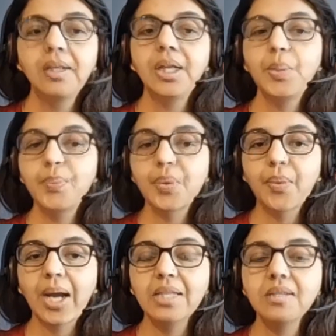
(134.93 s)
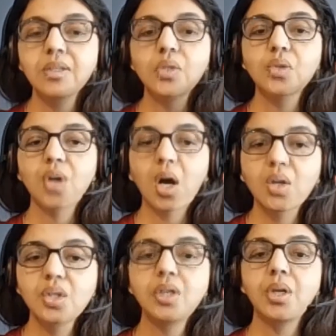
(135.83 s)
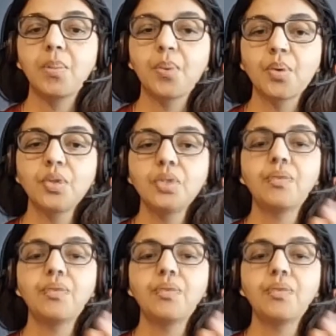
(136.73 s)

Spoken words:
It provides a structured approach